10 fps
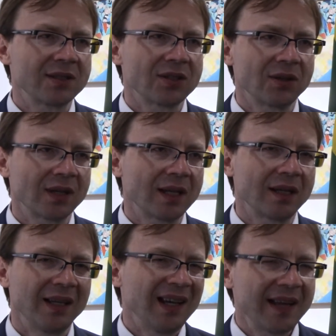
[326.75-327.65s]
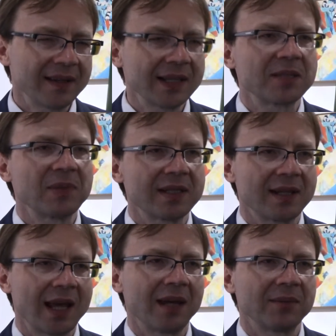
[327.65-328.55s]
So you cannot. I think it's
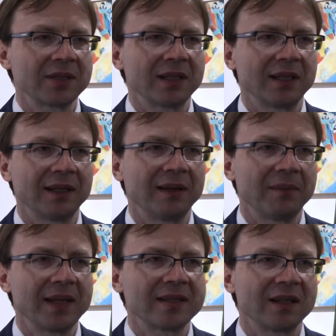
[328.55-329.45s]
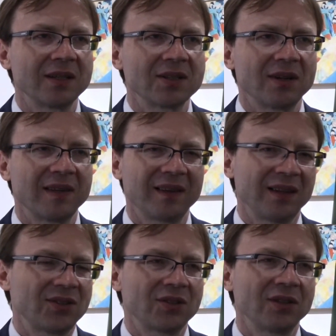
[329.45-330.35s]
misnamed basically. So I think
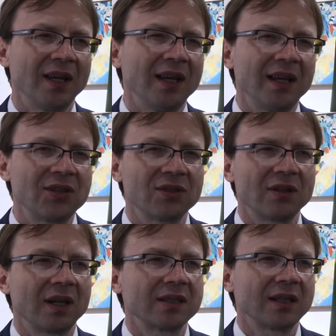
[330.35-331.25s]
it should not.